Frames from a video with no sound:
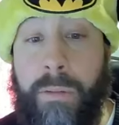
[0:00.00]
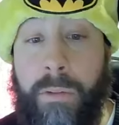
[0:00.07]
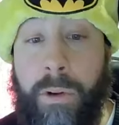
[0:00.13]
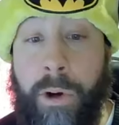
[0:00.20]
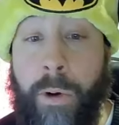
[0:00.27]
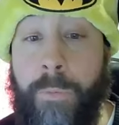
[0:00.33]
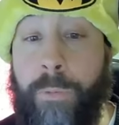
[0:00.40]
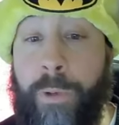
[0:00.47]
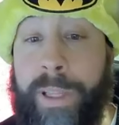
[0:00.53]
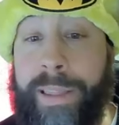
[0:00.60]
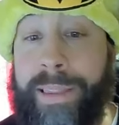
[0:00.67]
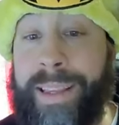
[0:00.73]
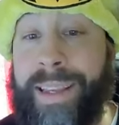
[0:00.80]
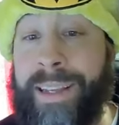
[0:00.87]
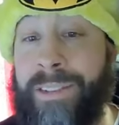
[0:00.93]
hopefully
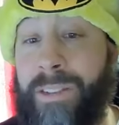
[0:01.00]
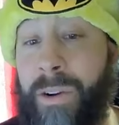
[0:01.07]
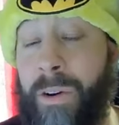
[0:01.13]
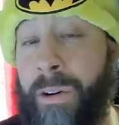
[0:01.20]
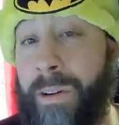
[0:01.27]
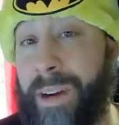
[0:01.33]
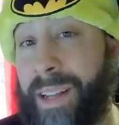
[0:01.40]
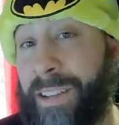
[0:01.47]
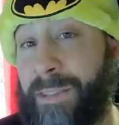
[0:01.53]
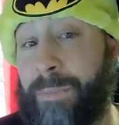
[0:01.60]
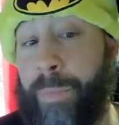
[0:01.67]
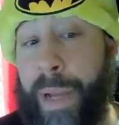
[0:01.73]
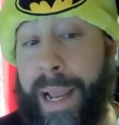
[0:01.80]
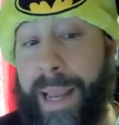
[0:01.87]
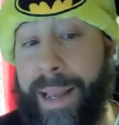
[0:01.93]
things aren't as
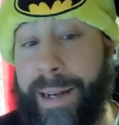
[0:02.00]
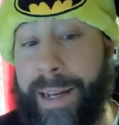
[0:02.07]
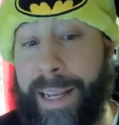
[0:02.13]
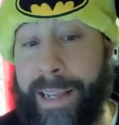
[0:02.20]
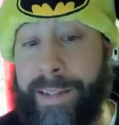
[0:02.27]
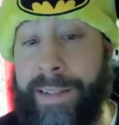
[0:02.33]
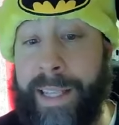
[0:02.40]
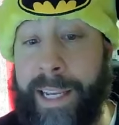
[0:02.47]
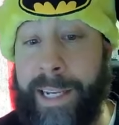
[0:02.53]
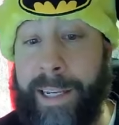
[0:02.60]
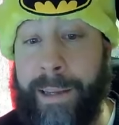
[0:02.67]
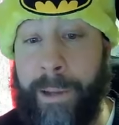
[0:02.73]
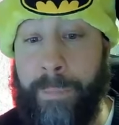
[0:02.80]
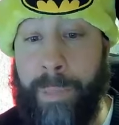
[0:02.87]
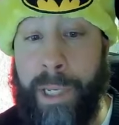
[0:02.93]
bad as they
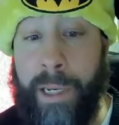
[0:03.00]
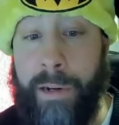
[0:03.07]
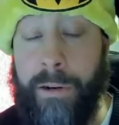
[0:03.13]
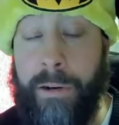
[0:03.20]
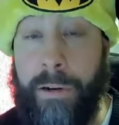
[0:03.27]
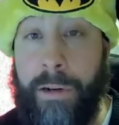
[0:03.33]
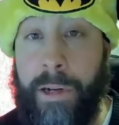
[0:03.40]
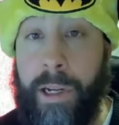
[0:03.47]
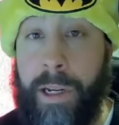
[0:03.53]
appear